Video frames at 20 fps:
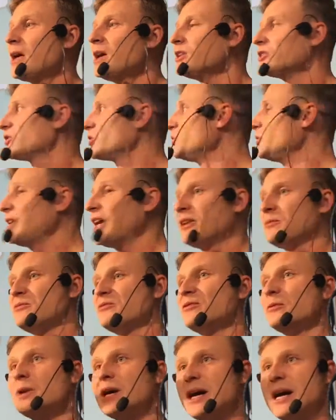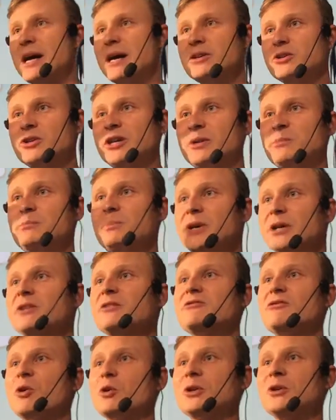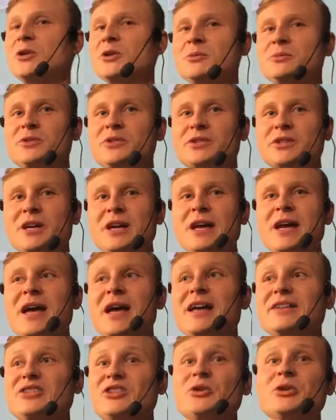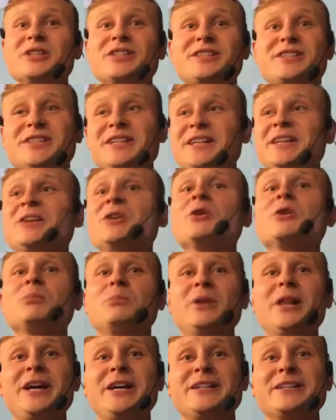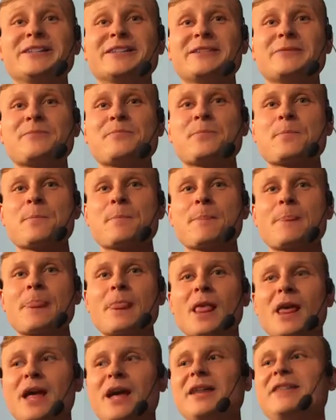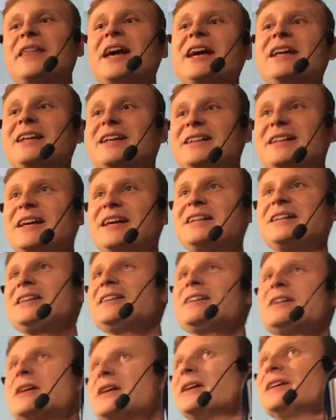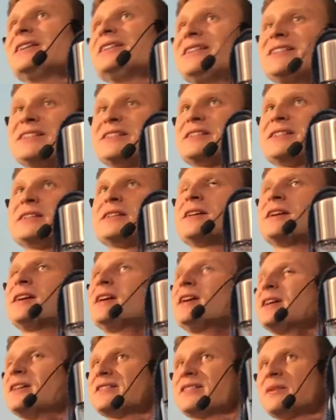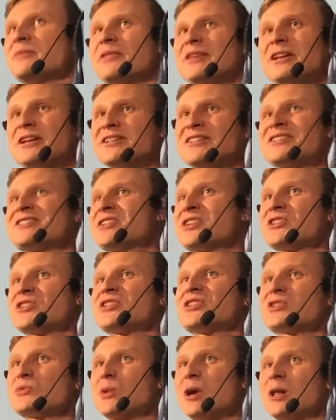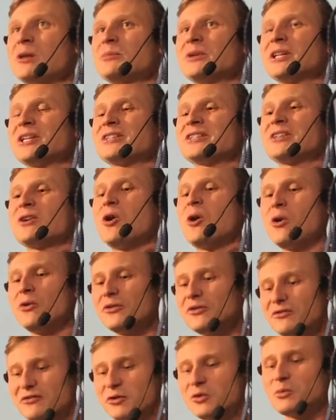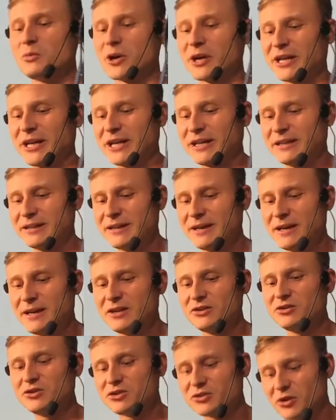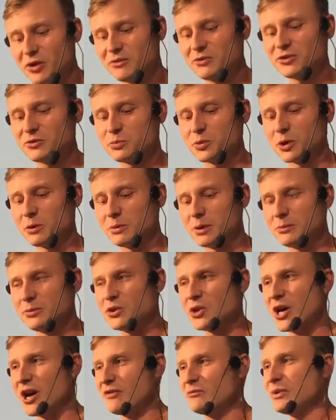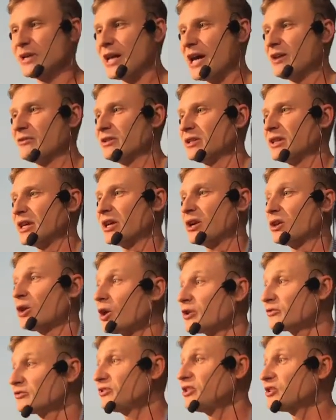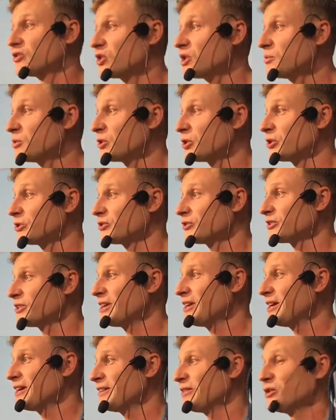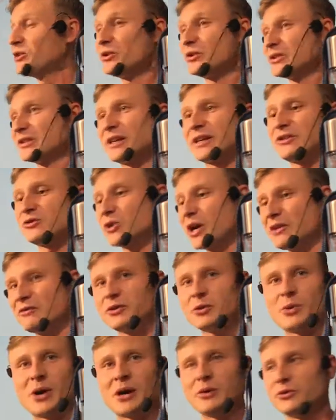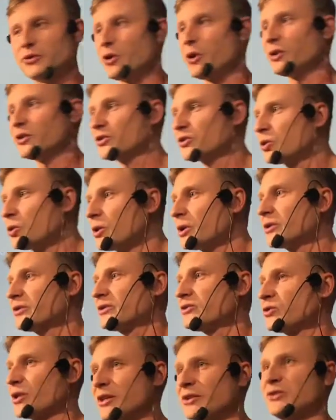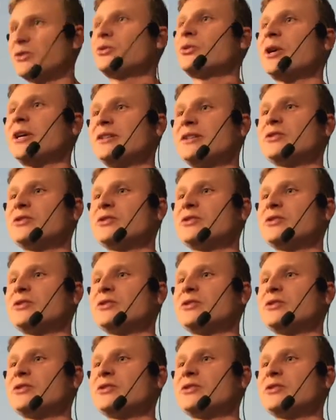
So you get bigger volumes to a single place, and that is something that is interesting as well, because on the food market to solve this problem, you have been having like a lot of distributors who's like driving around to all stores and trying to create